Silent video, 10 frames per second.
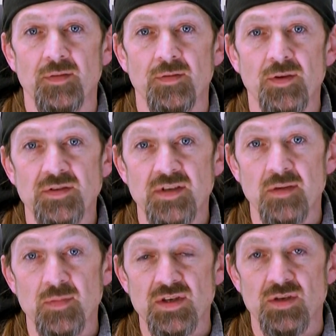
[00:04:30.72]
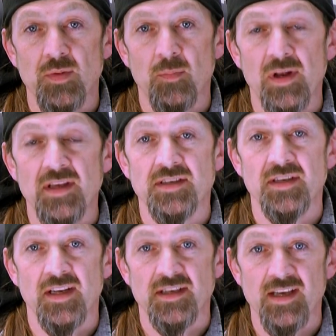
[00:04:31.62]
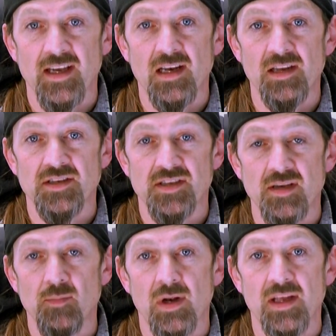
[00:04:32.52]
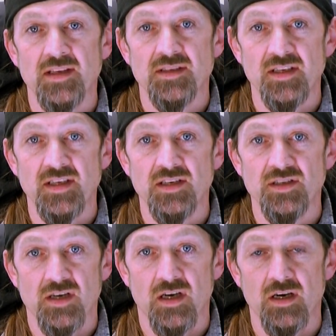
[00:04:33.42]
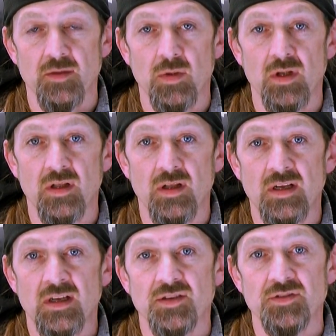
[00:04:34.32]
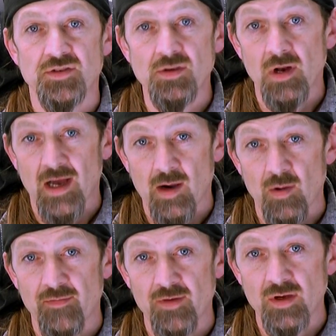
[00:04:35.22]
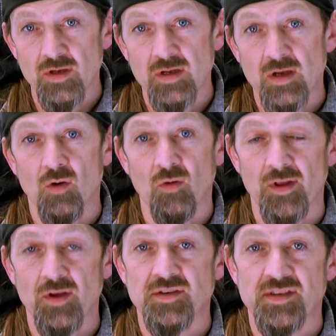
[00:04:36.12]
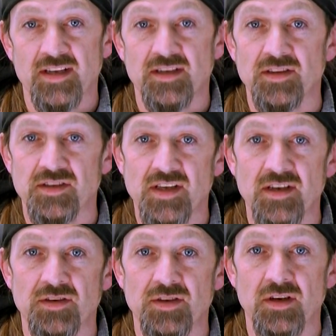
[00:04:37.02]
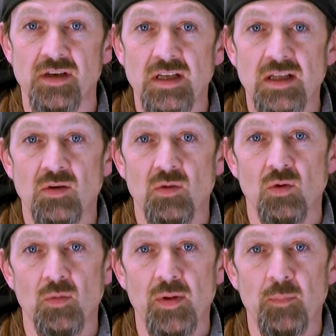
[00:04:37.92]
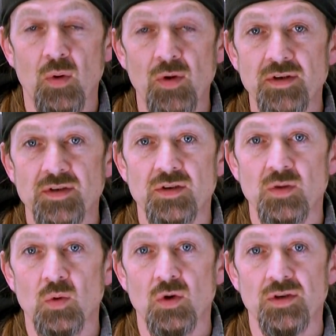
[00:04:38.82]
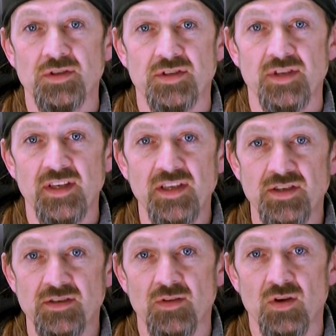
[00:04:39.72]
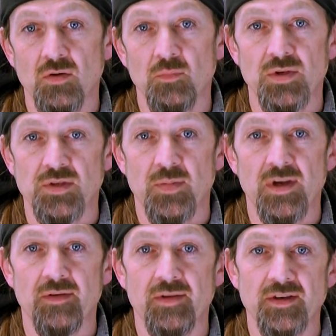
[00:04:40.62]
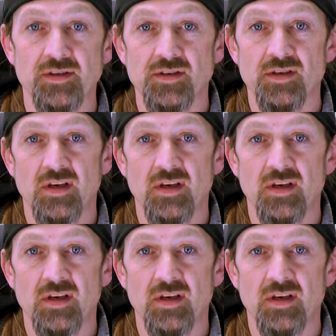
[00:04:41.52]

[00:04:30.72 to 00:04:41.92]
Those tidbits will be placed in exactly the same place each time. Zula, however, although sat in the centre, will be pointed towards each of the compass bearings